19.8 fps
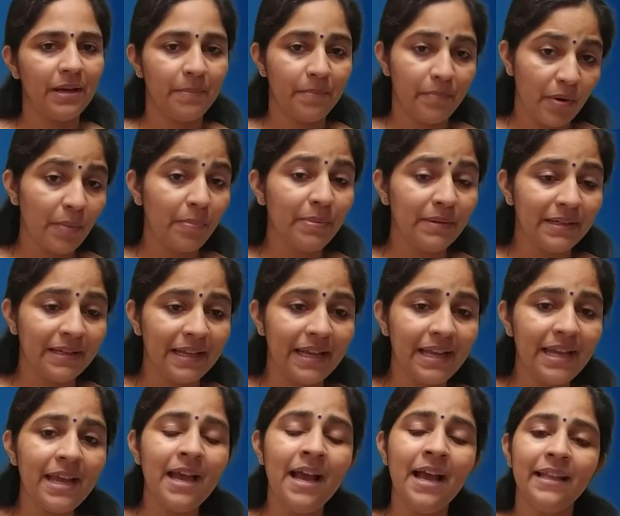
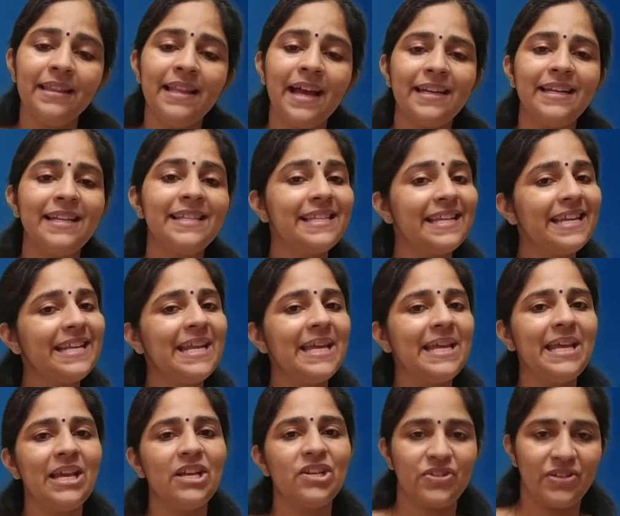properly, that is
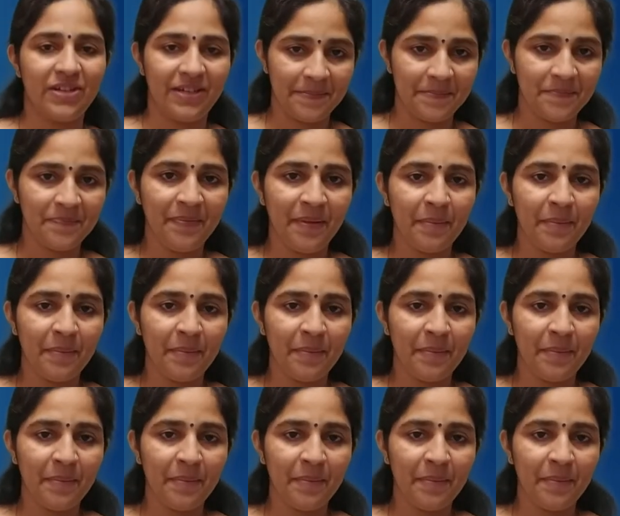irrigation,